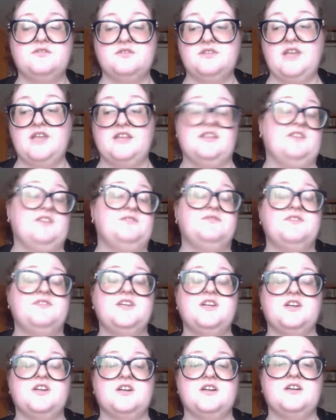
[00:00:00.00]

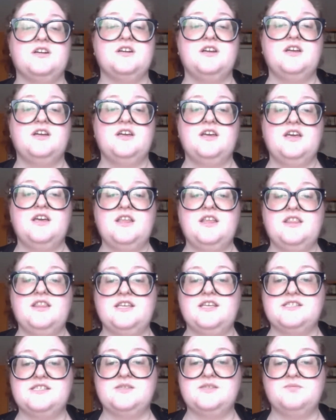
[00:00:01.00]
fear, they
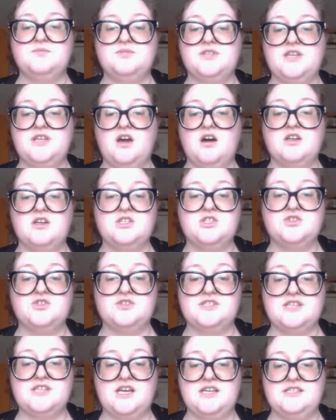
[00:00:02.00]
simply
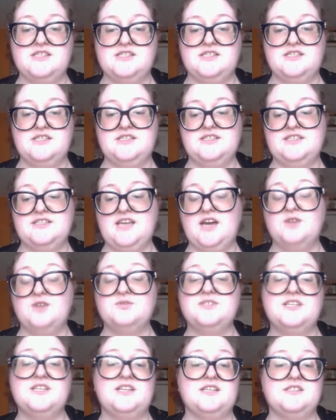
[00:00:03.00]
ostracize it,
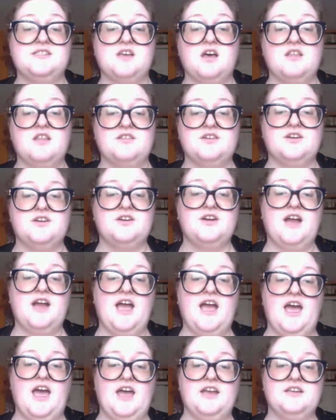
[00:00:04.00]
count it as other,
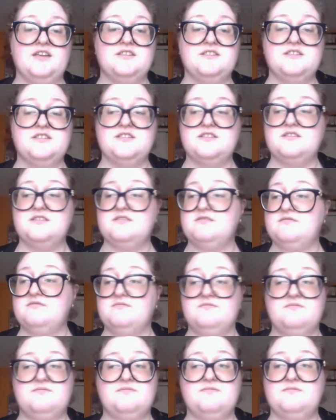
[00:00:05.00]
and
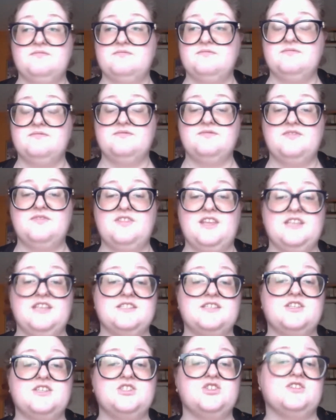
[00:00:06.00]
things
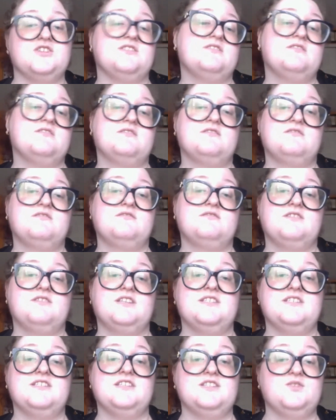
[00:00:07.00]
can just
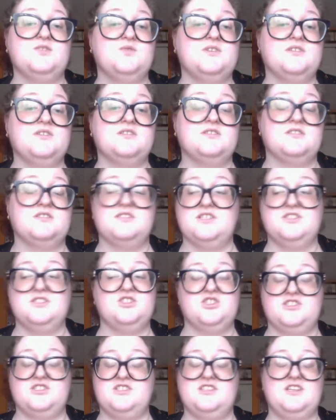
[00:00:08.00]
continue
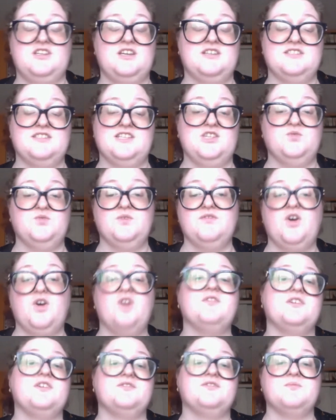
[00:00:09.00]

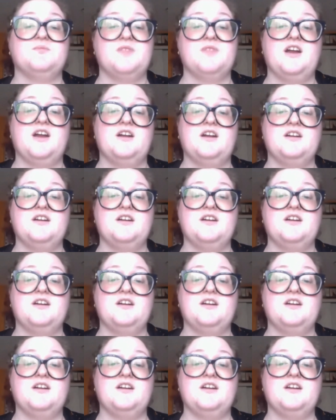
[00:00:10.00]
evolving from there.